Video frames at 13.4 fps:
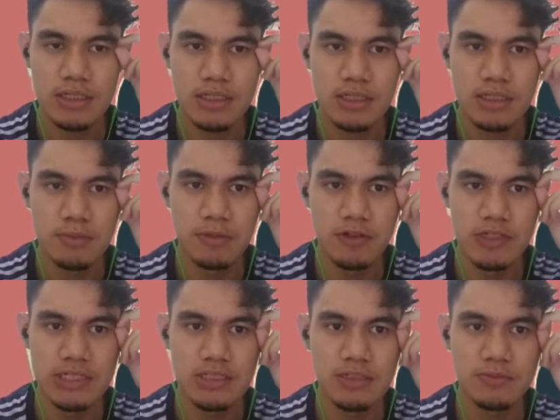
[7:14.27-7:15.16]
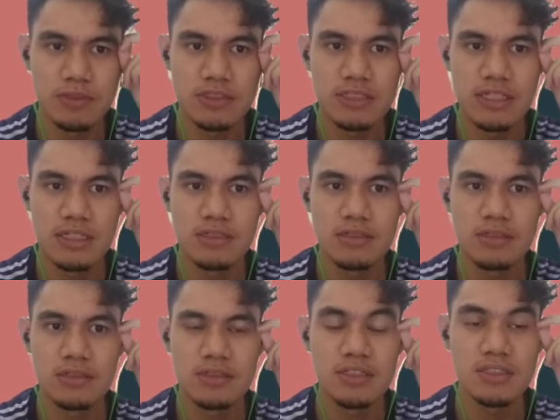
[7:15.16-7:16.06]
and about
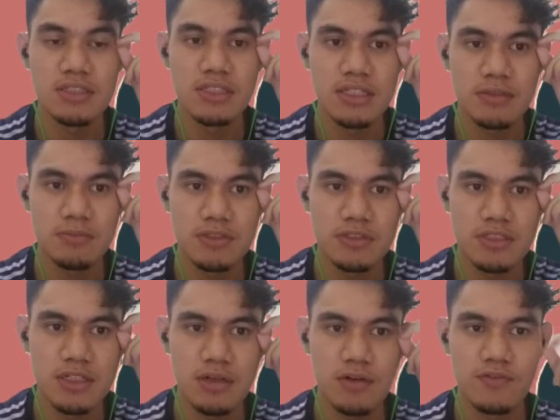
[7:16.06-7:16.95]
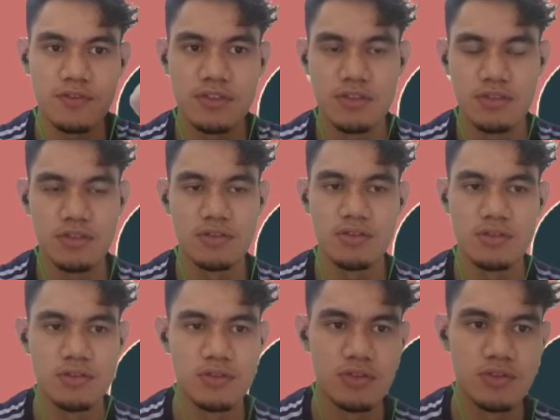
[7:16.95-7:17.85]
39% of the
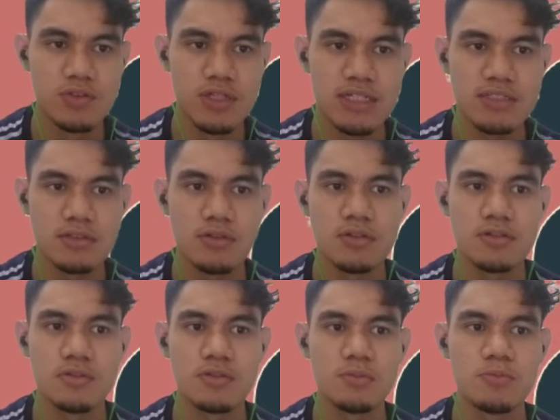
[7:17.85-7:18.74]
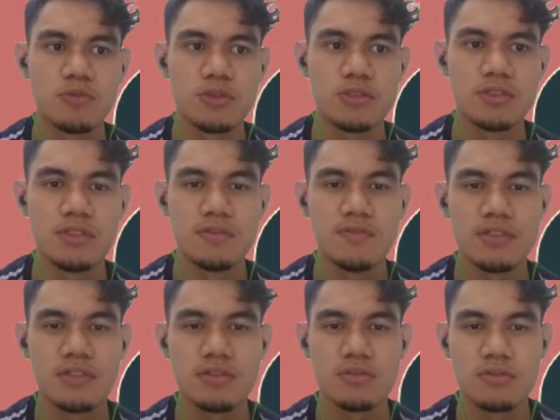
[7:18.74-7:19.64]
US corn crop was
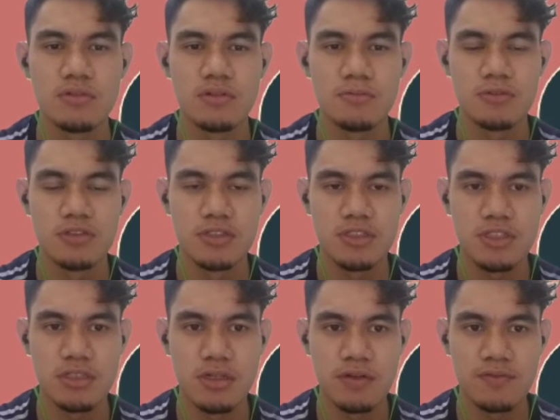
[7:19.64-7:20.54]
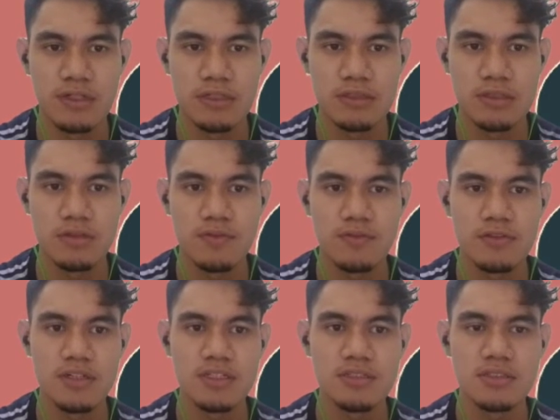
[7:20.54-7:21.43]
devoted to production of ethanol
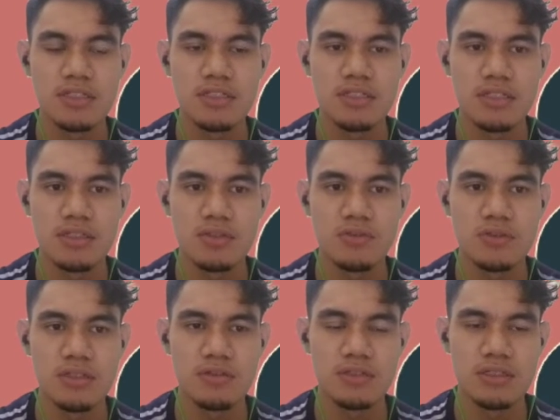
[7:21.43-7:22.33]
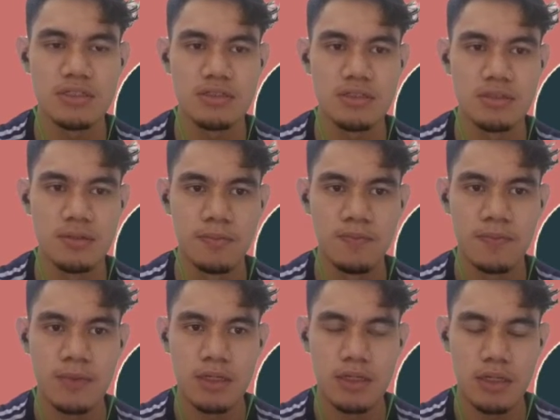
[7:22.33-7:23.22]
for gasoline in 2019,
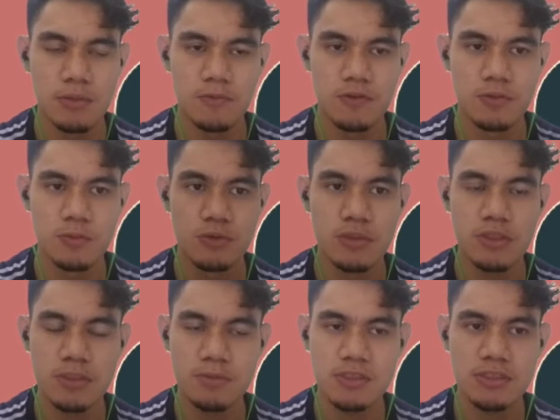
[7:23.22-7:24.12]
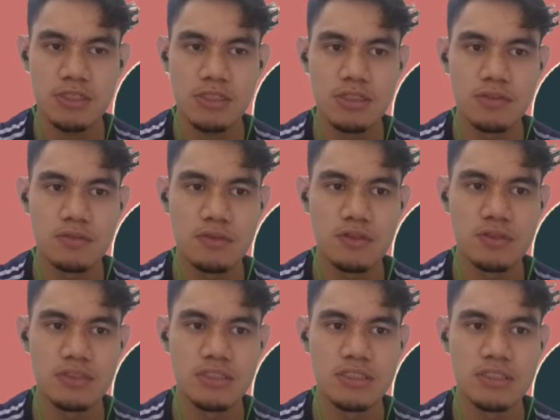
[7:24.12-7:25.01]
up from 20% in
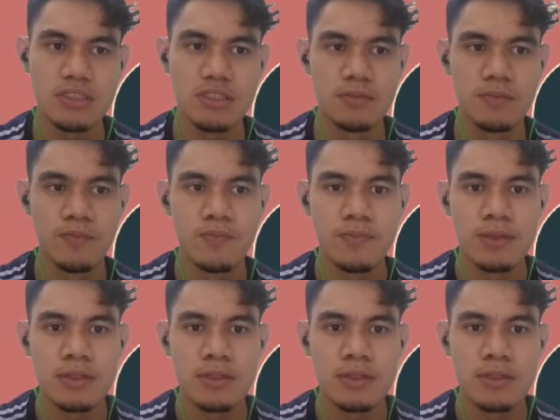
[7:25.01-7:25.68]
2016.